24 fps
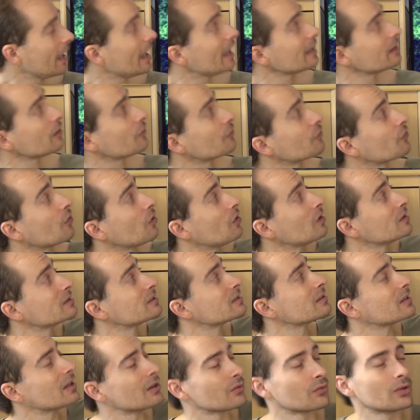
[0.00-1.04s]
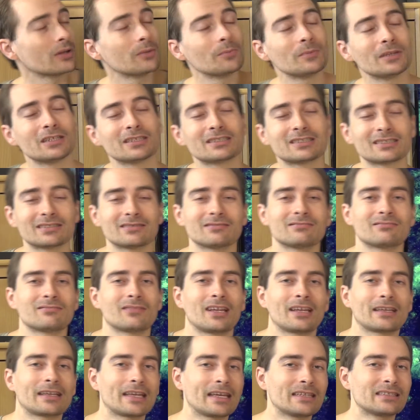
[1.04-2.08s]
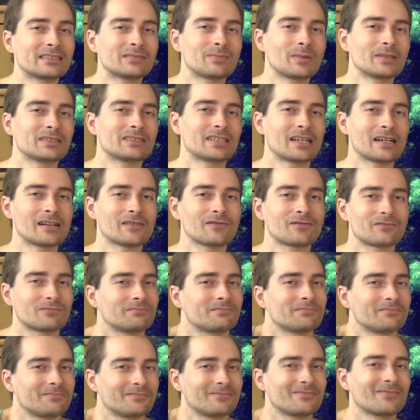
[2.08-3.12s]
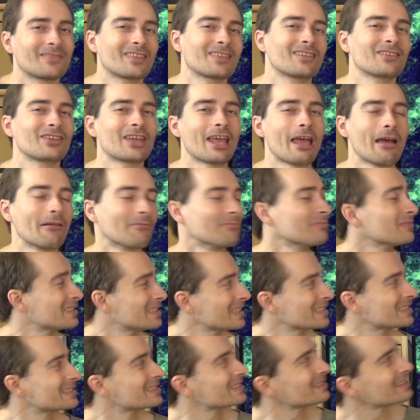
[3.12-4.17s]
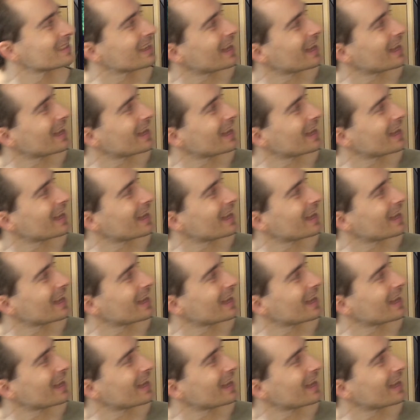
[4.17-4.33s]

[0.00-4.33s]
And of course, I will miss against myself. Yeah, so it's